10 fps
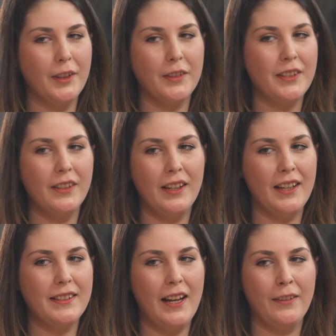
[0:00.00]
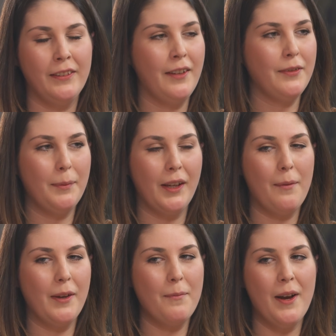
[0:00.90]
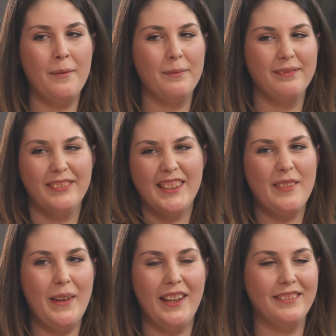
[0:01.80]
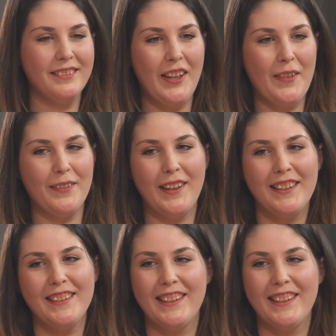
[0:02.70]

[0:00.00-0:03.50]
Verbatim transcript: one or two nights out after becoming a mum, it's a bit overrated.